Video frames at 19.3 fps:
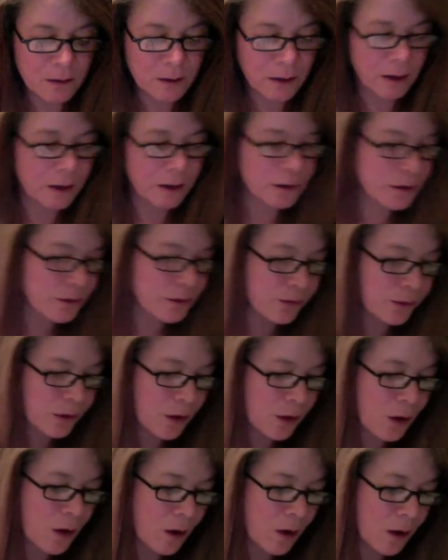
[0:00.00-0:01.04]
as for the
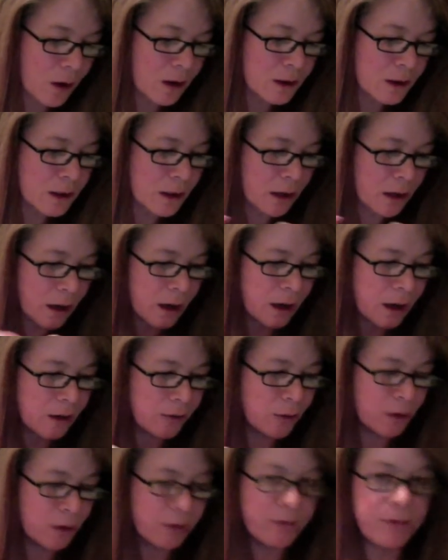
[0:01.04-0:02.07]
cart, I have
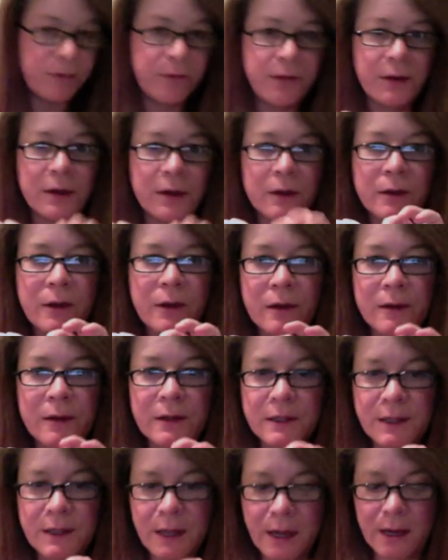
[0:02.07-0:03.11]
one filled on
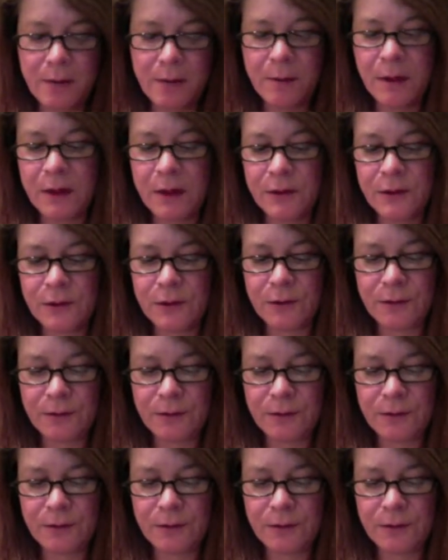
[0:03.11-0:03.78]
this atomizer.